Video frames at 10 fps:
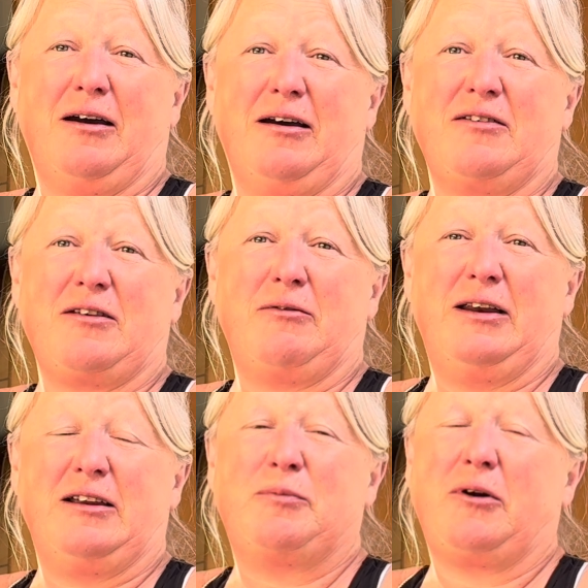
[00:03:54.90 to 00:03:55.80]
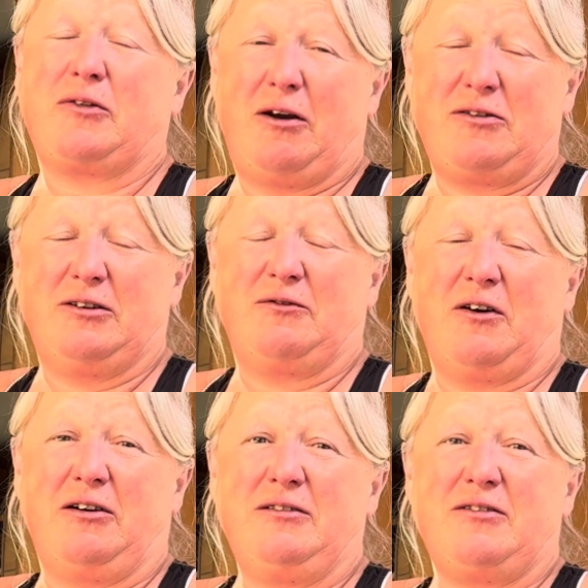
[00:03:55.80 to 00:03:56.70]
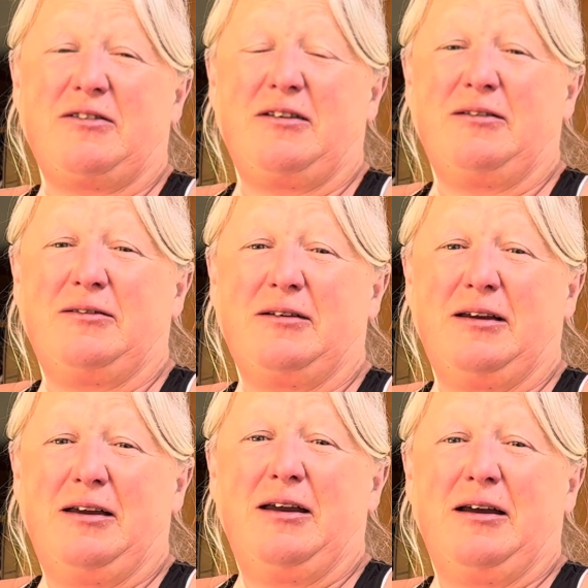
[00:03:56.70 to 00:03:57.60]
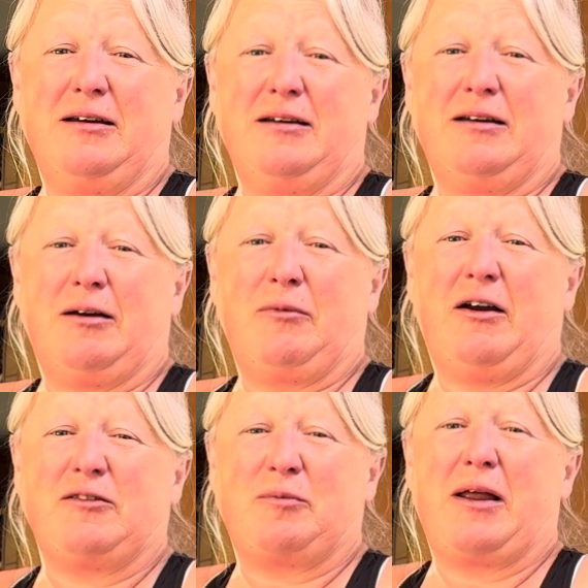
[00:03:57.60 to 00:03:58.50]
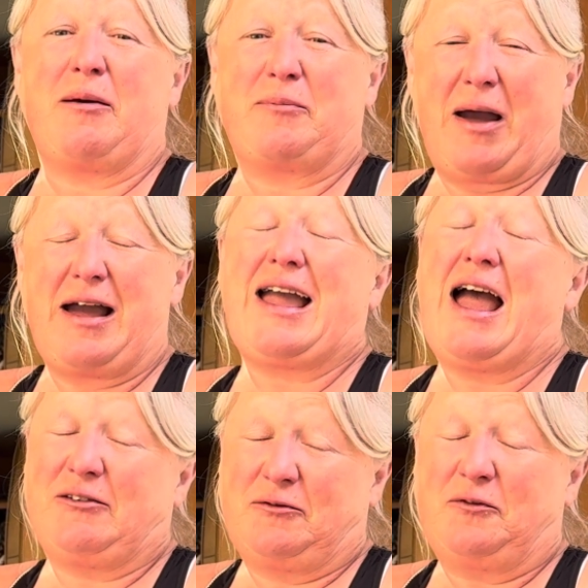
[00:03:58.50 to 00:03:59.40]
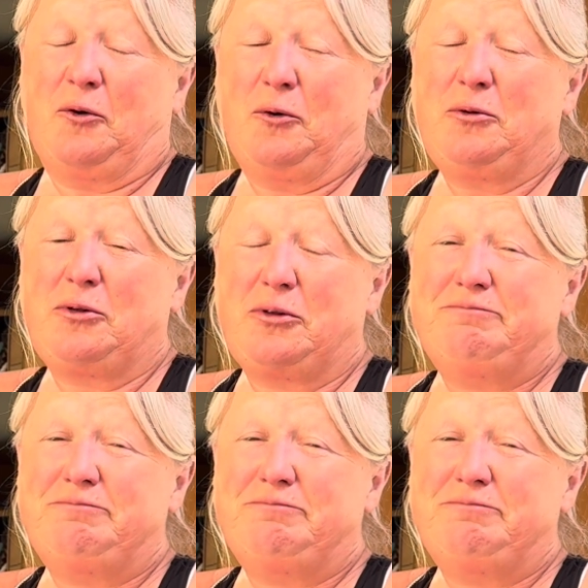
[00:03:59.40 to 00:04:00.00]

So we need to book those in advance. And we have to plan back and forth.